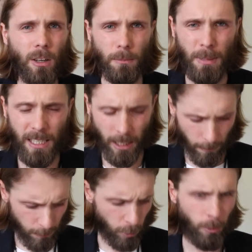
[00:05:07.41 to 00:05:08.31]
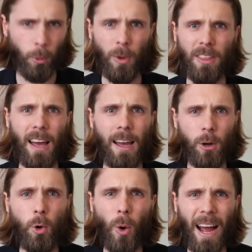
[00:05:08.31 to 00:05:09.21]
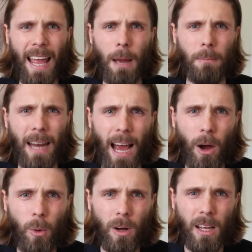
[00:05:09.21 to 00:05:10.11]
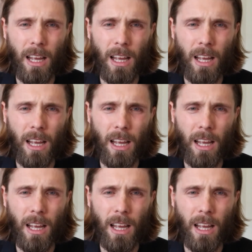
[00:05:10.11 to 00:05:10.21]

be comfortable with that who I am now.